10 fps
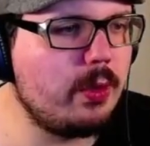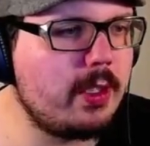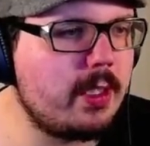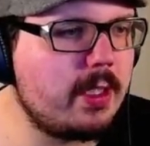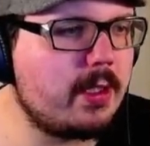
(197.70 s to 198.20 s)

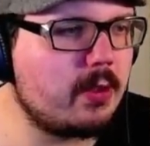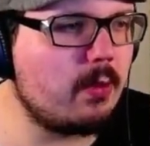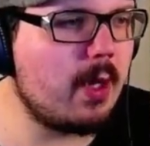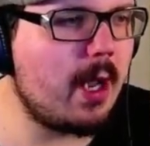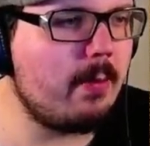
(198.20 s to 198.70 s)
need to
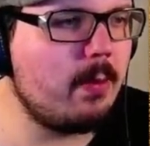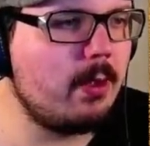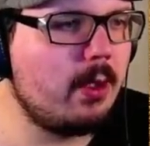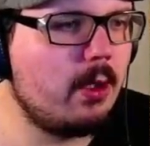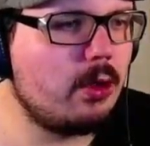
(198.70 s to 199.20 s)
grab,
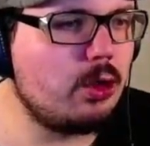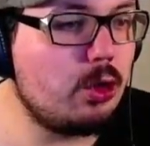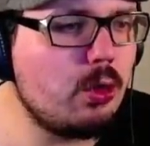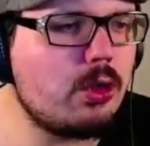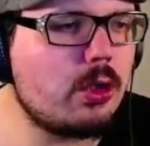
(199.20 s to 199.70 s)

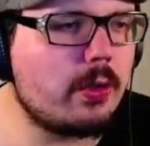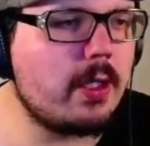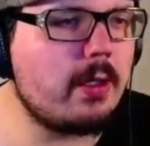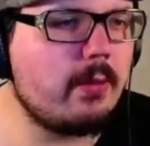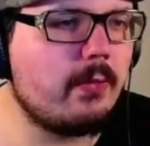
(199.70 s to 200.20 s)

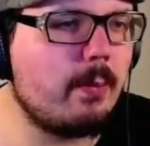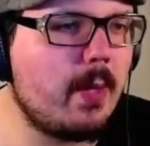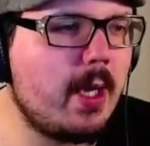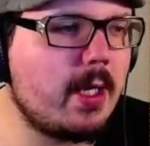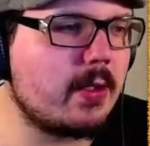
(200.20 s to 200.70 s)
usually, from
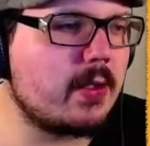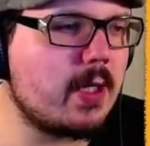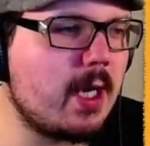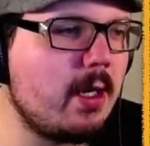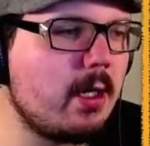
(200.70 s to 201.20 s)
my
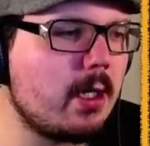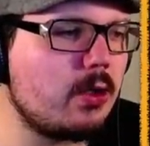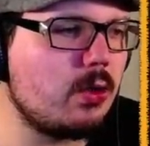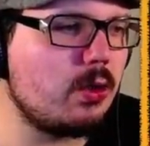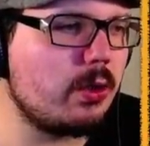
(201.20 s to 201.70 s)
understanding, it's
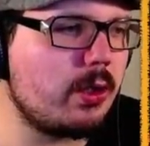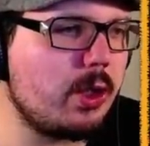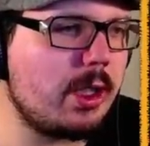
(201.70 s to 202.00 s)
usually you need to